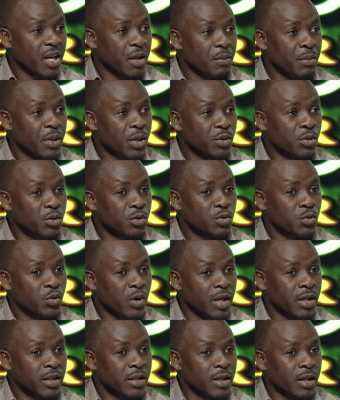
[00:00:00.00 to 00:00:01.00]
because
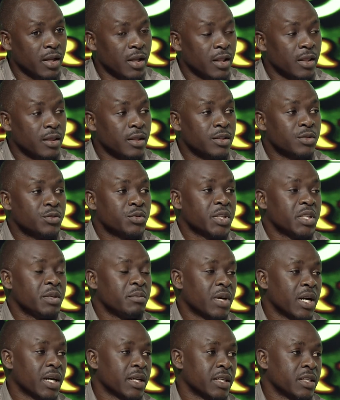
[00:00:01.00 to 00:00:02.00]
one, there's ready
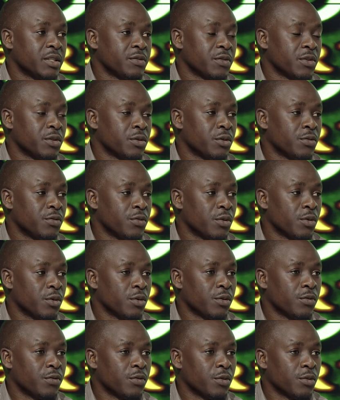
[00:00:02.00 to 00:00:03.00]
market for
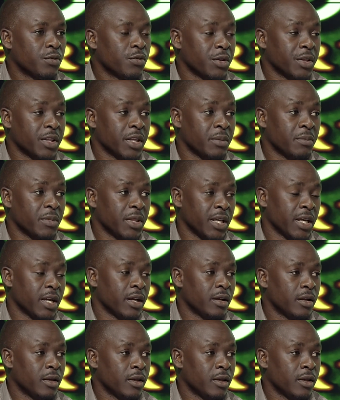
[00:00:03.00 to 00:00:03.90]
them there.